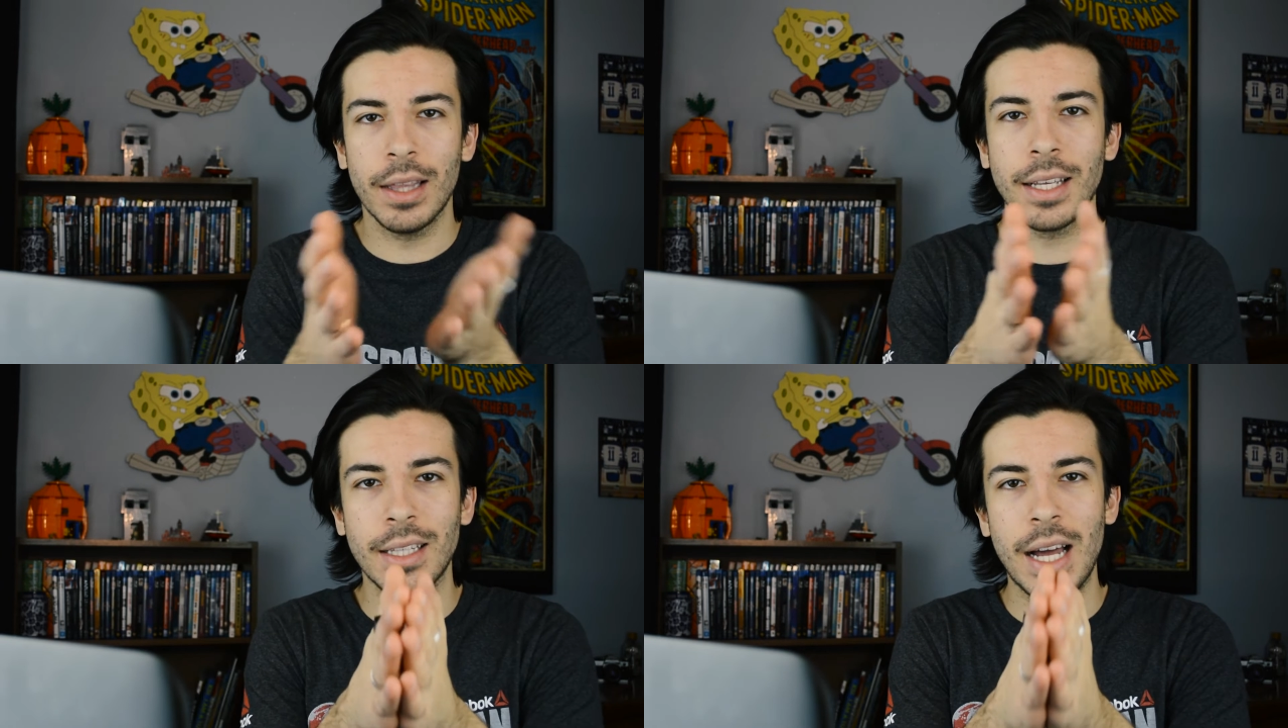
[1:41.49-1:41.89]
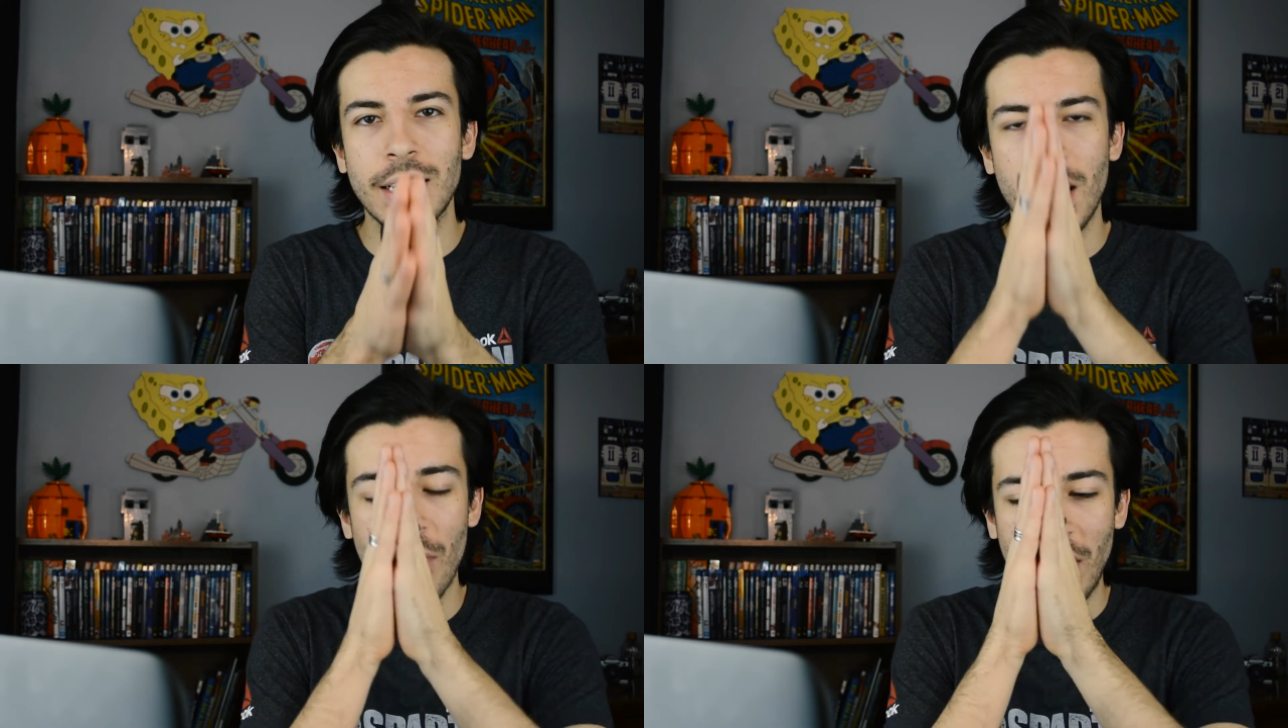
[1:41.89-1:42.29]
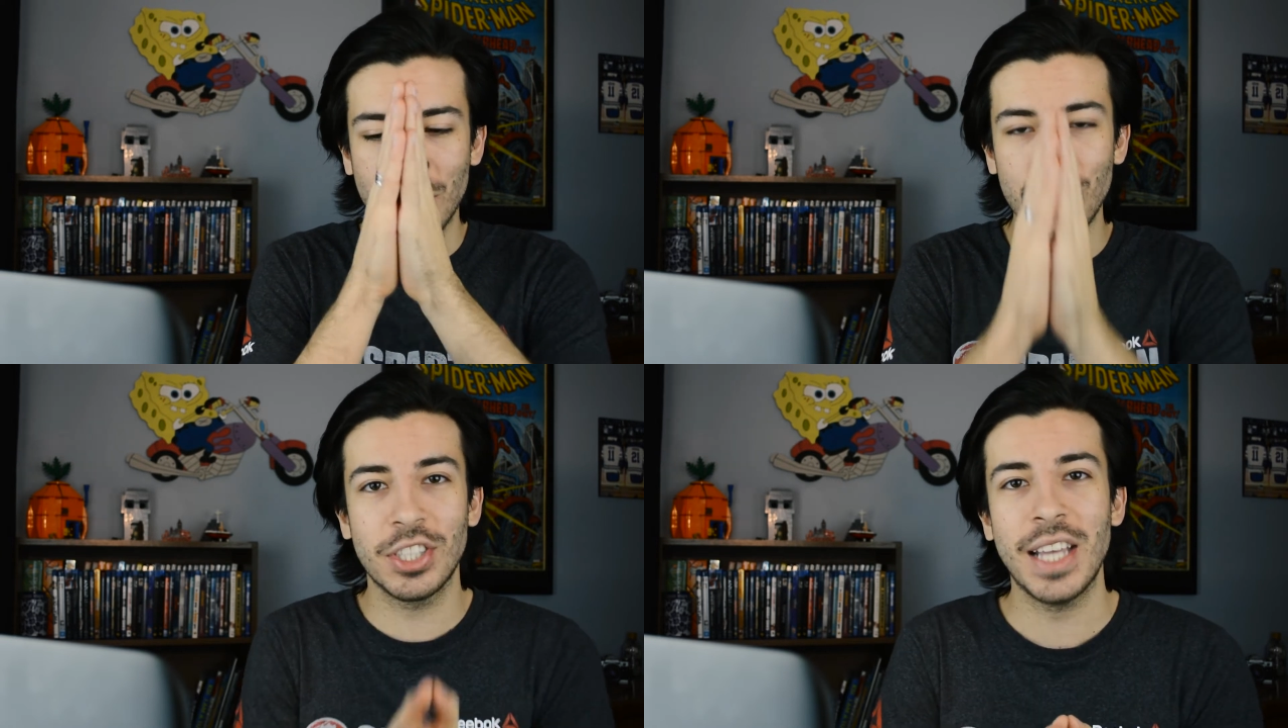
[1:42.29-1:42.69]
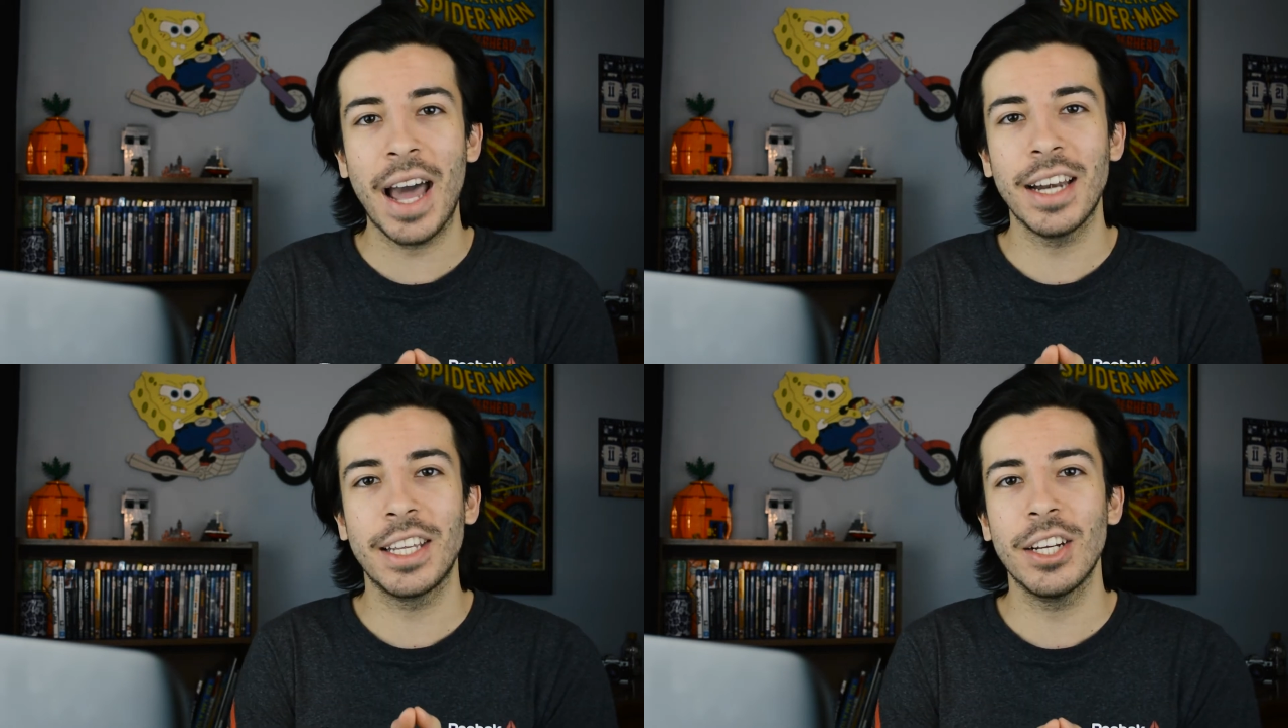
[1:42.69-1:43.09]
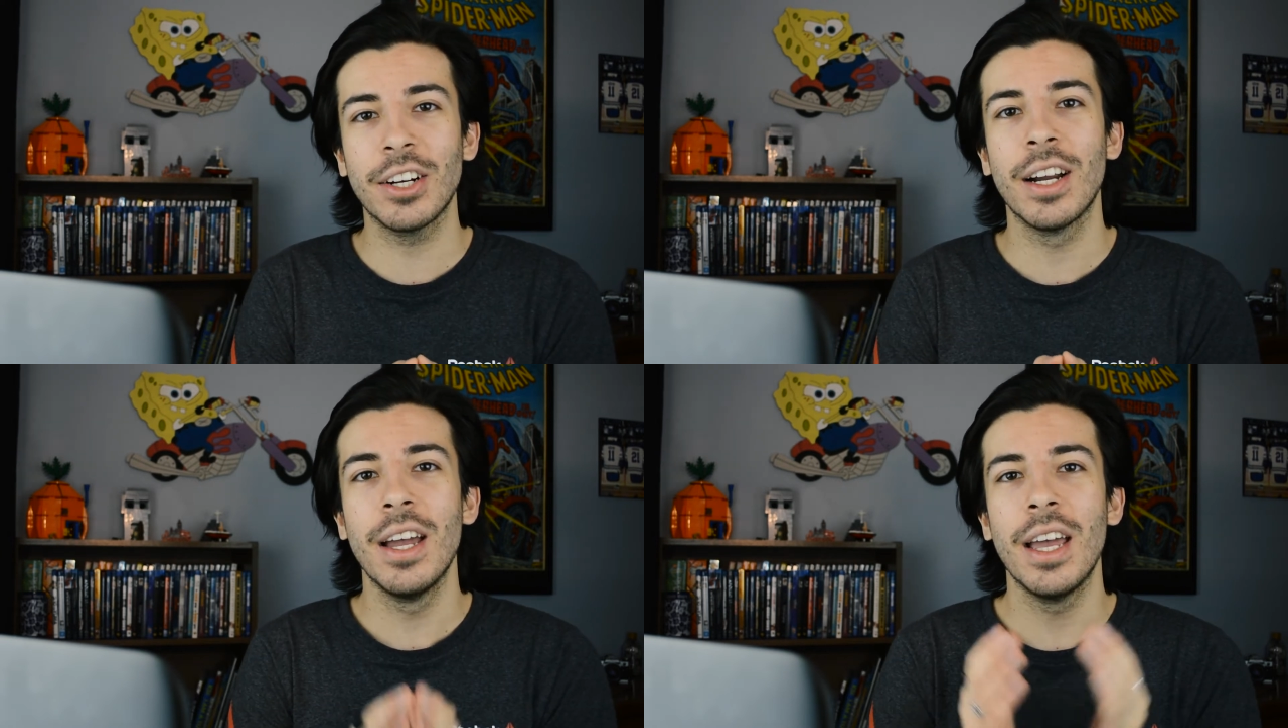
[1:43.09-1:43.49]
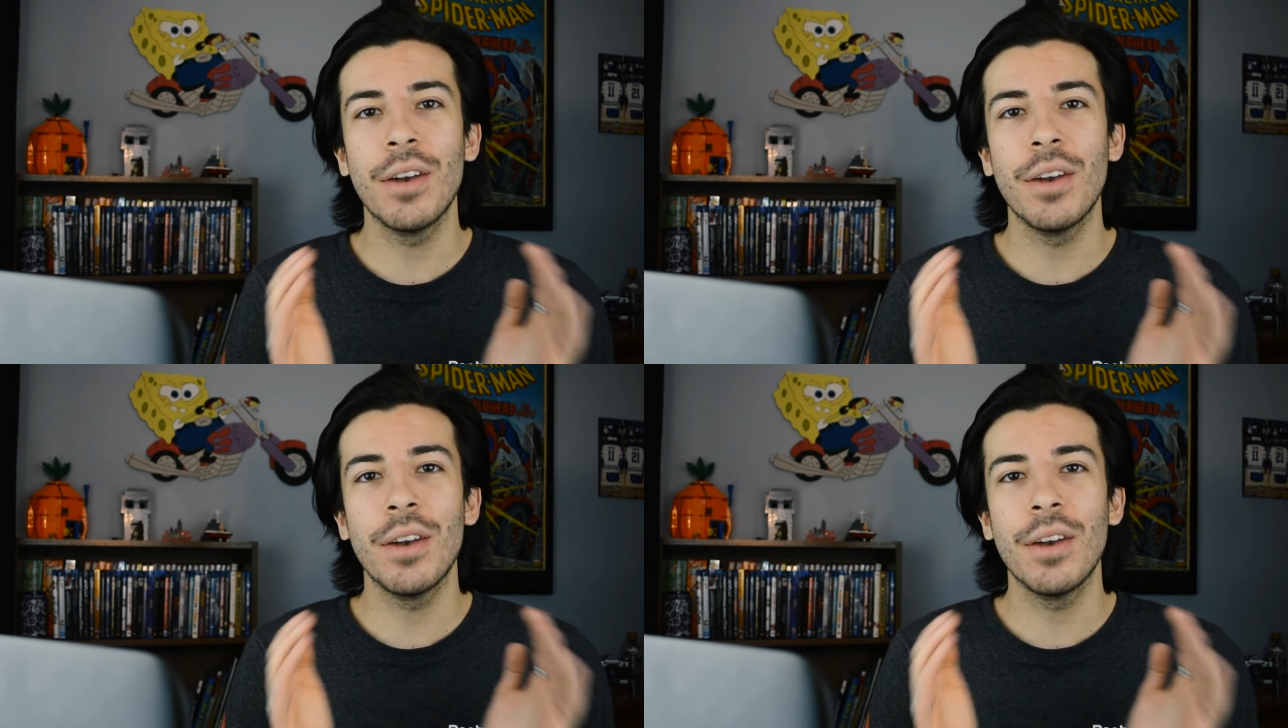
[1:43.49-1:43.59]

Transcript: Like, the last time I've actually sat here